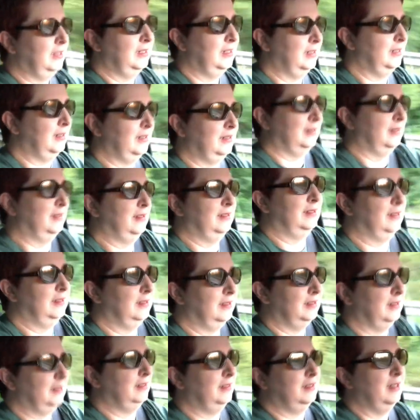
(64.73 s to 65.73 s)
It's
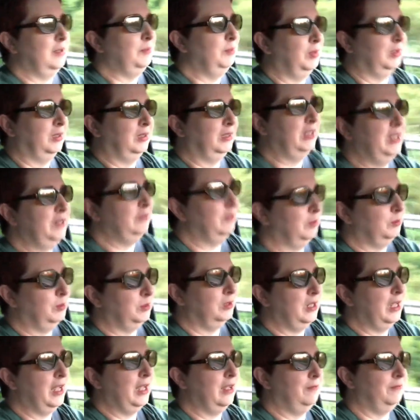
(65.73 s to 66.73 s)

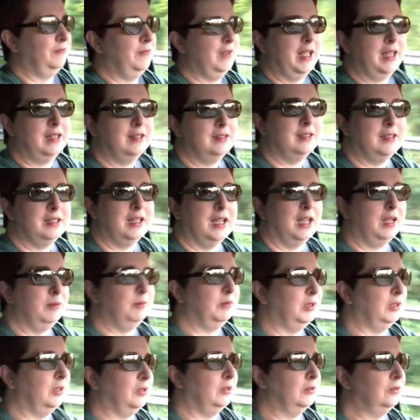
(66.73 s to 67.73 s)
unbelievable how fast
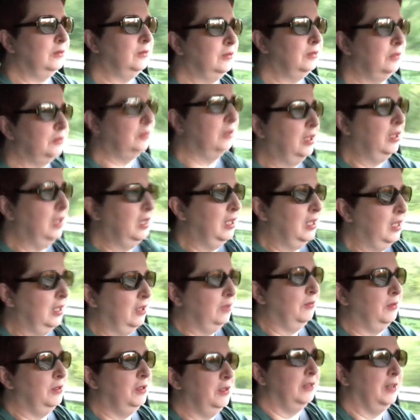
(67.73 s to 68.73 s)
time goes
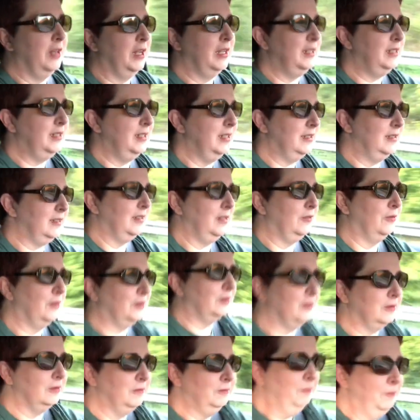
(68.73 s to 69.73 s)
when you're at Disney
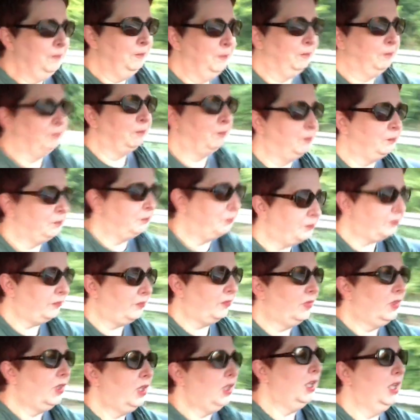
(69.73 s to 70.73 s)
World.
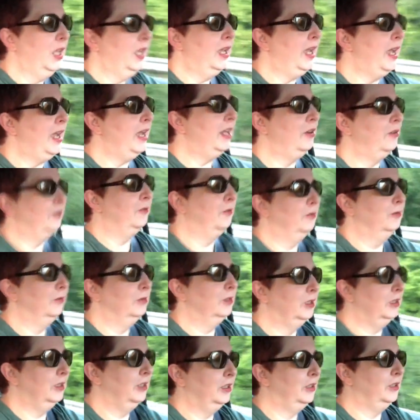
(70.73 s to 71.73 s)
Had a
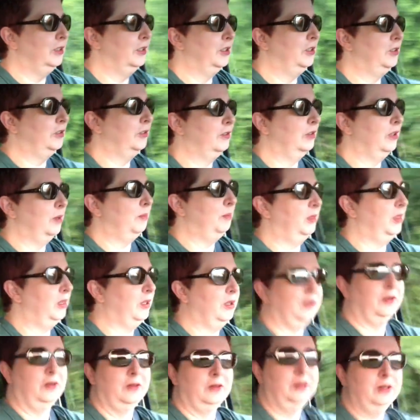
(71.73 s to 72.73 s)
really good trip
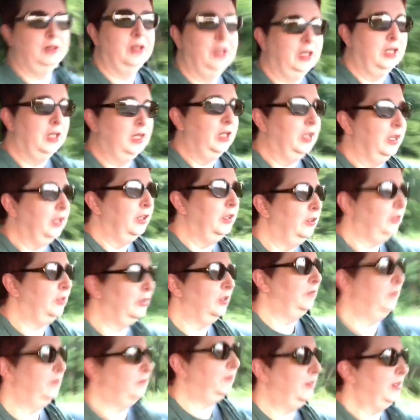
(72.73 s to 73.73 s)
though.
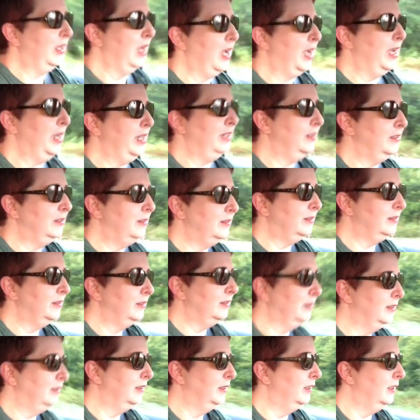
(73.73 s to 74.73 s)
Good flights,
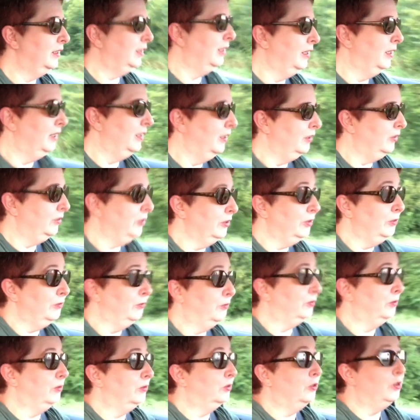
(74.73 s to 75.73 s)

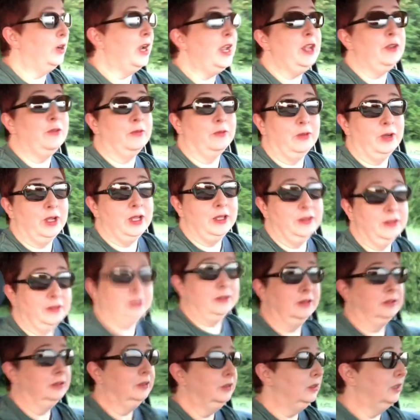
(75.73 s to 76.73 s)
great
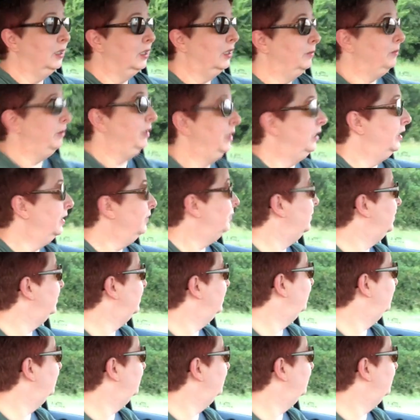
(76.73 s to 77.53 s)
weather. I mean, it was